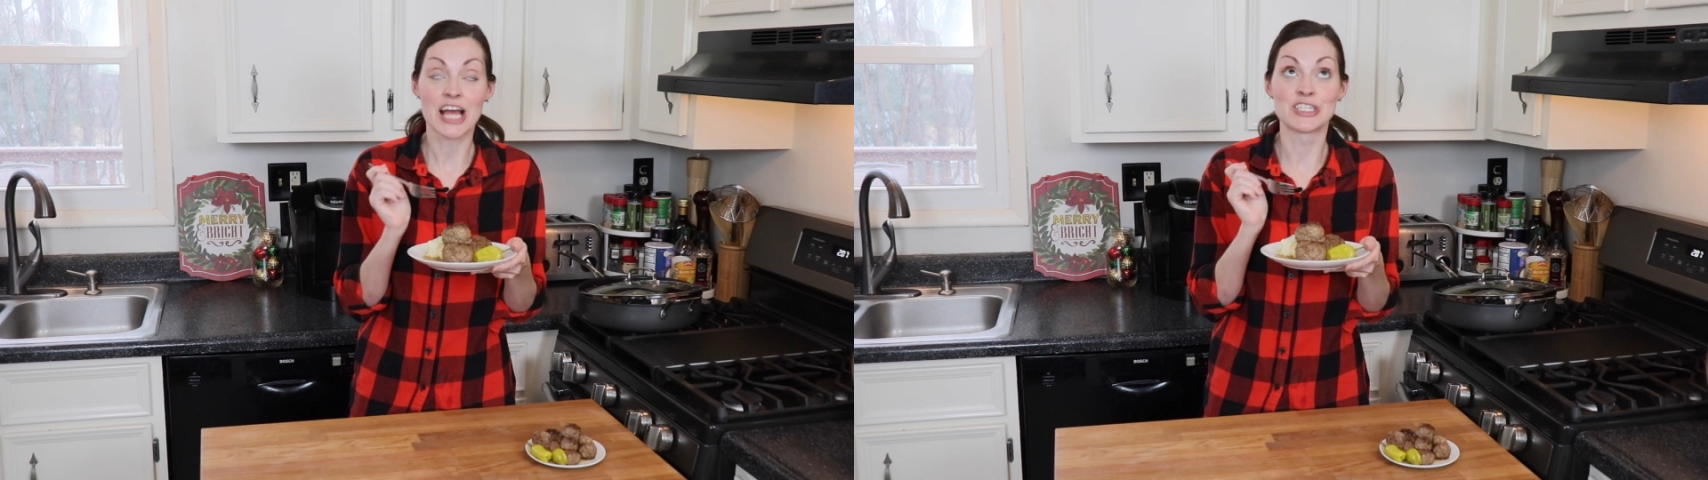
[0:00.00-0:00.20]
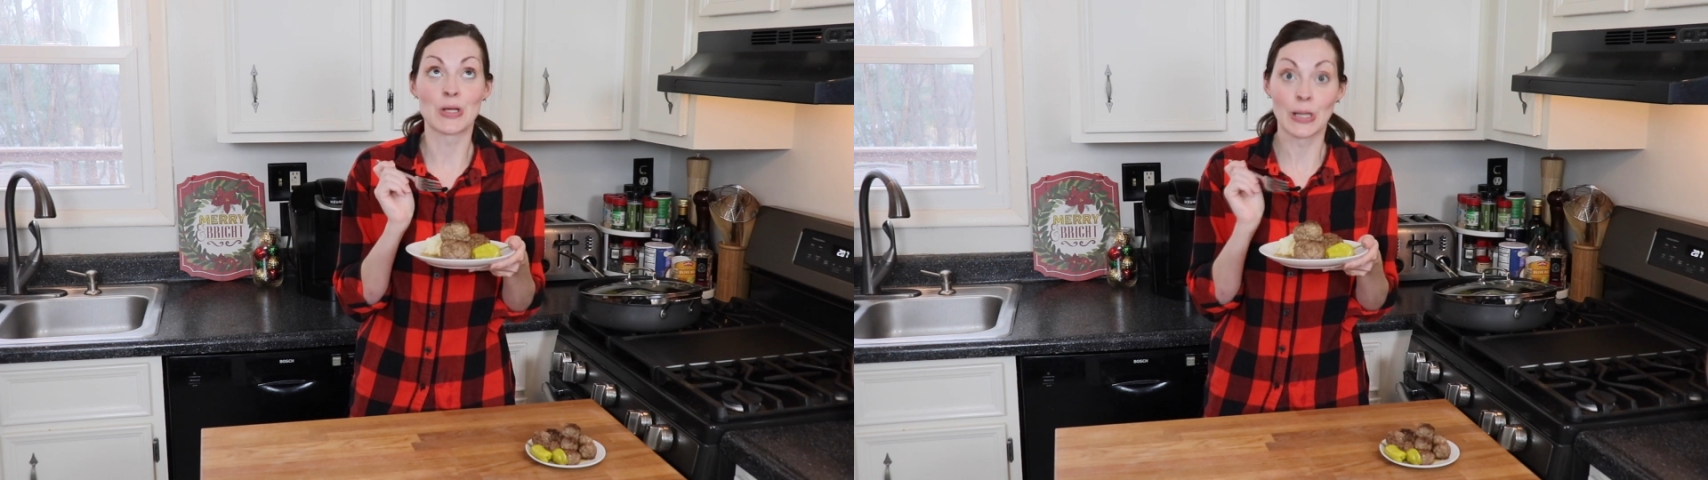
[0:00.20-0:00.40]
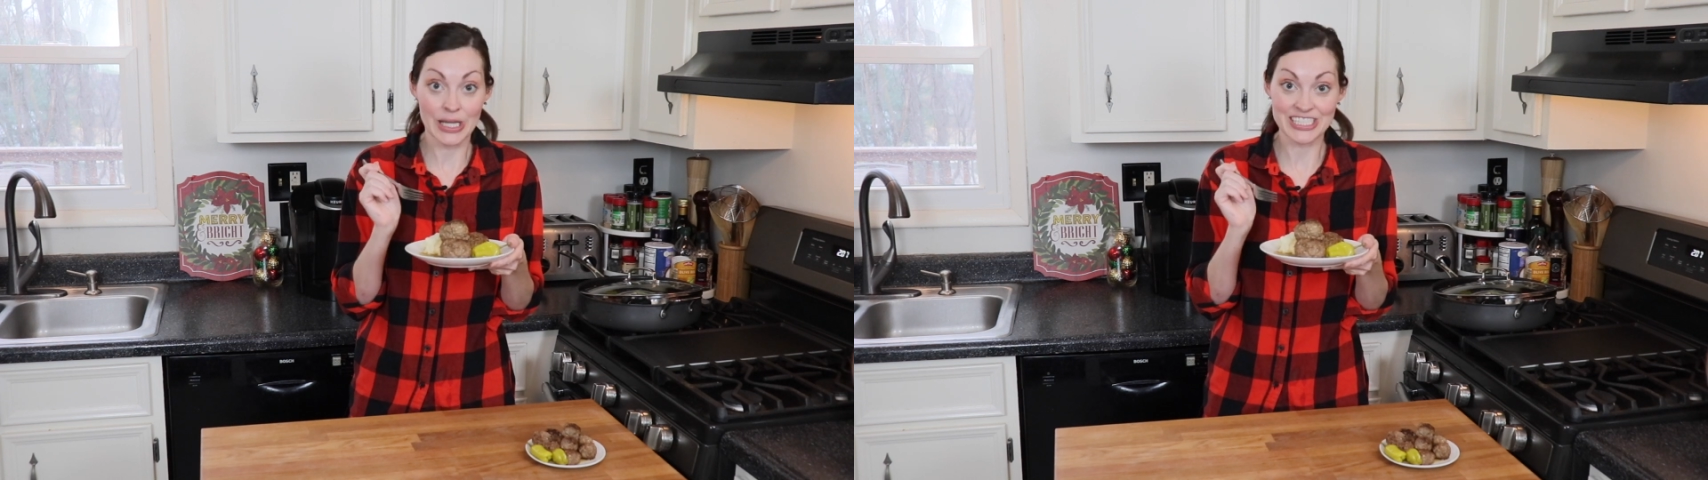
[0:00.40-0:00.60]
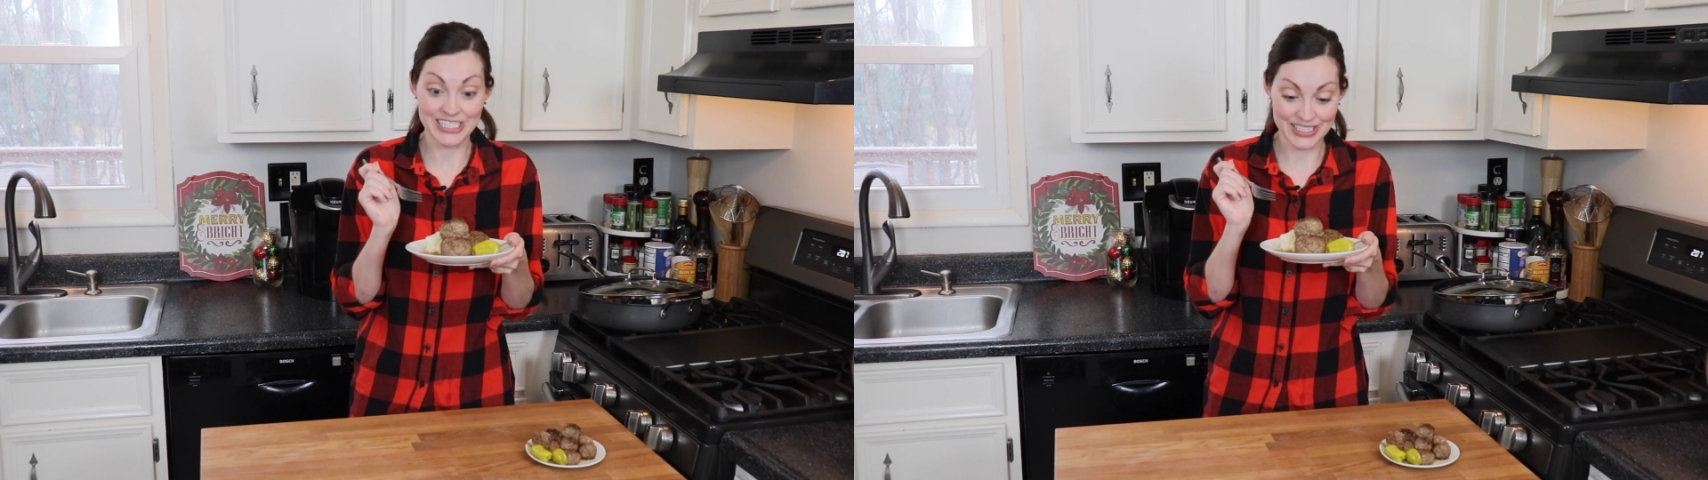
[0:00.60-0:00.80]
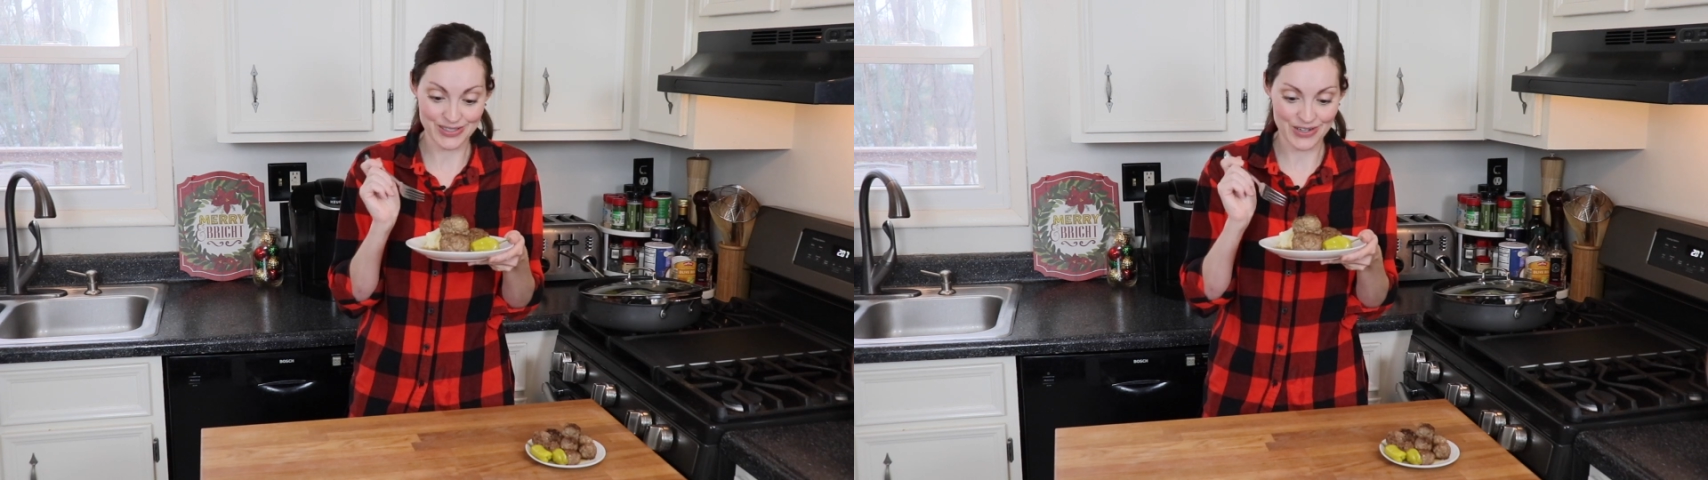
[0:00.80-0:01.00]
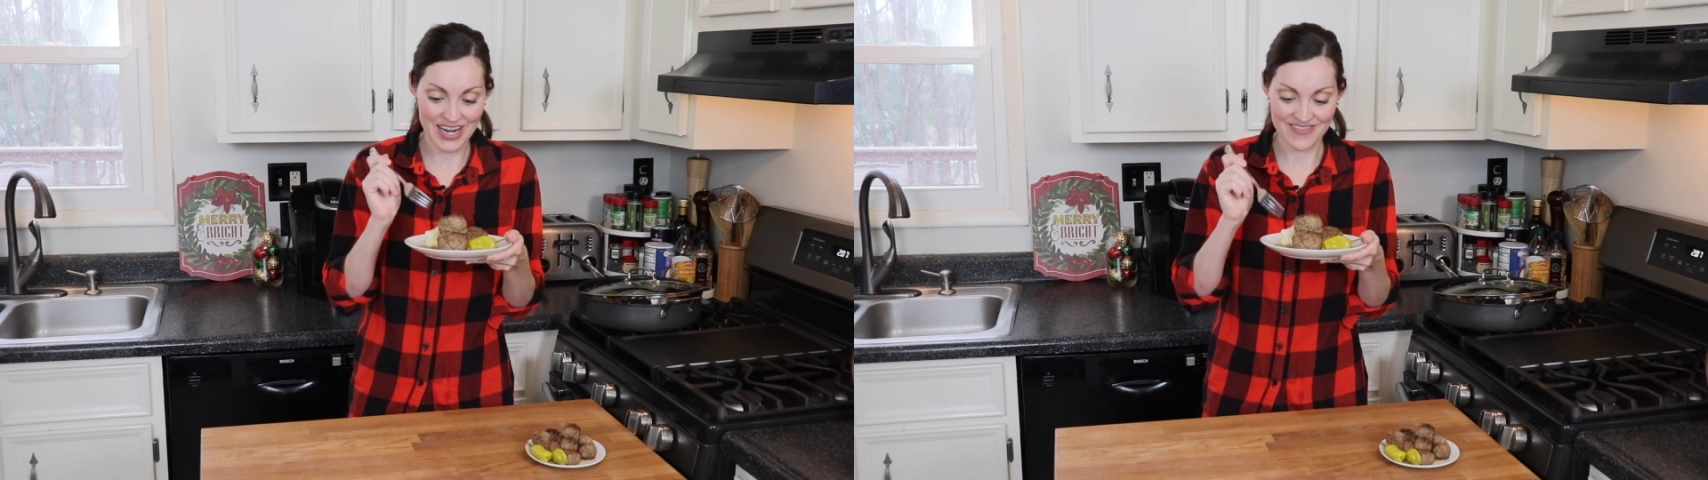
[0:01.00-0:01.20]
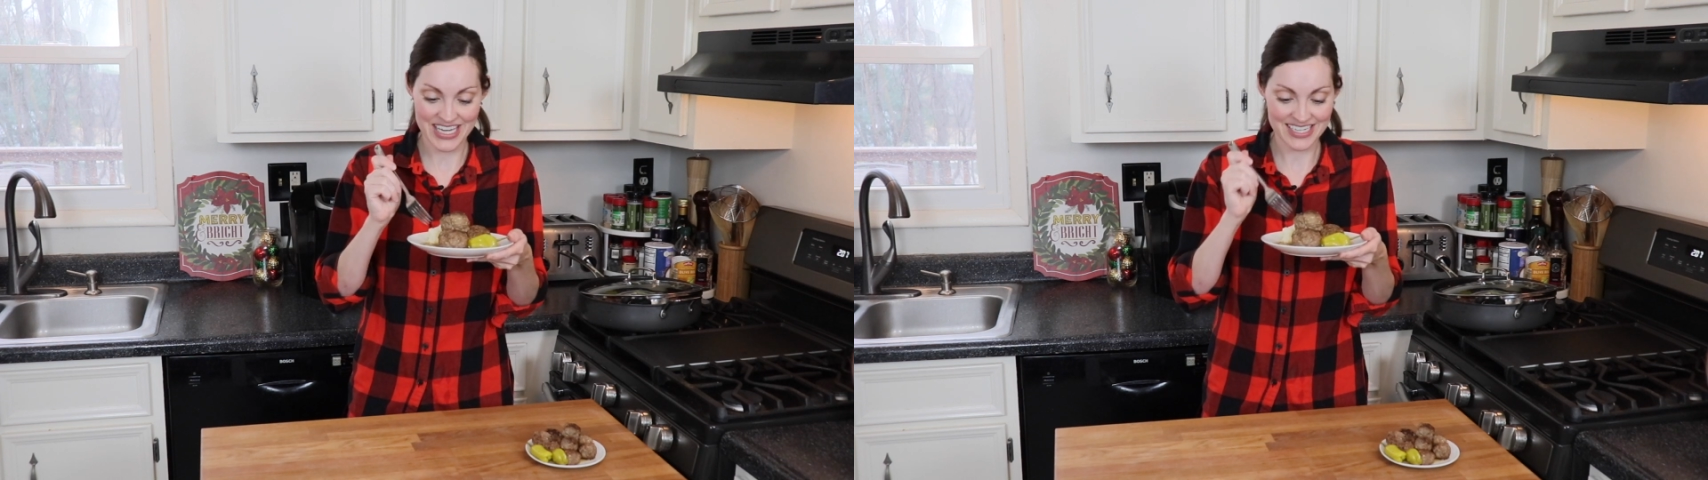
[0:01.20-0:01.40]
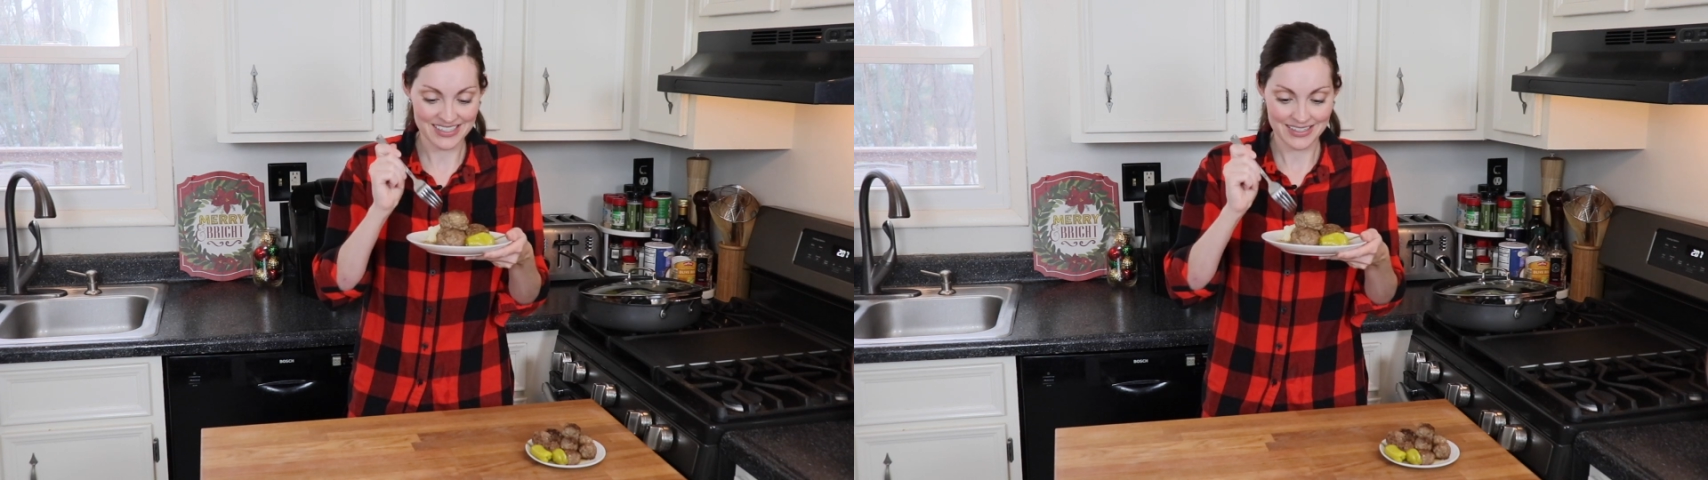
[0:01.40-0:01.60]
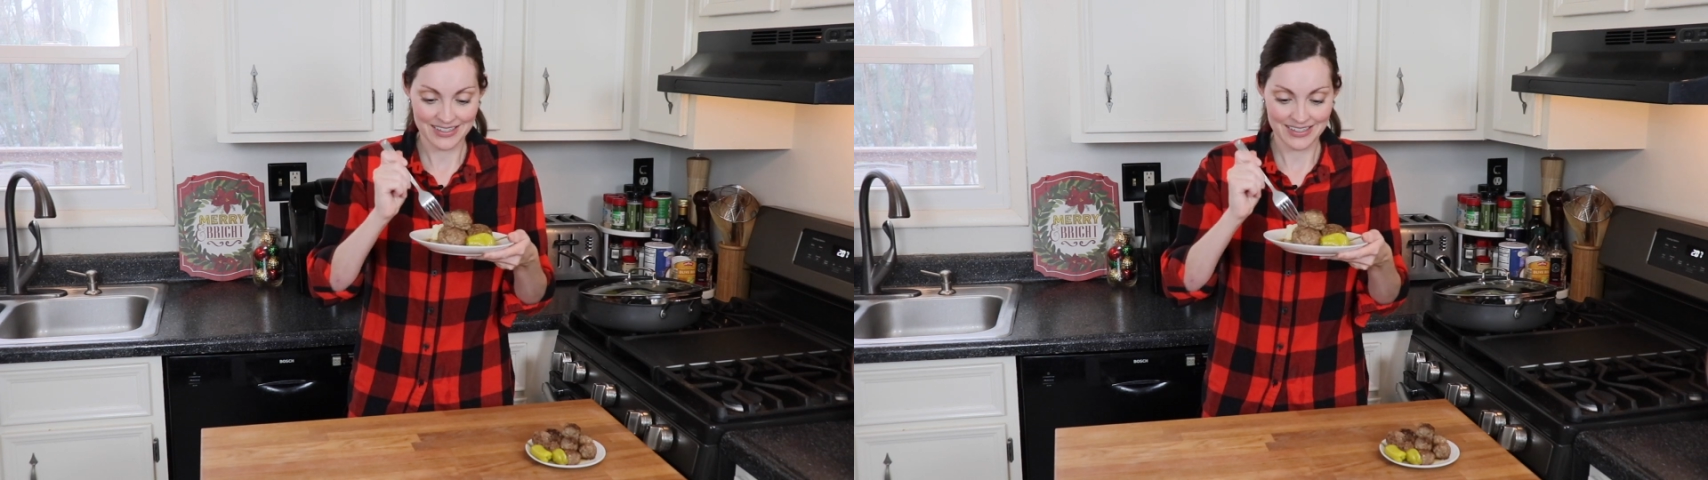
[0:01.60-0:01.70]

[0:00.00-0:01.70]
delicious gravy.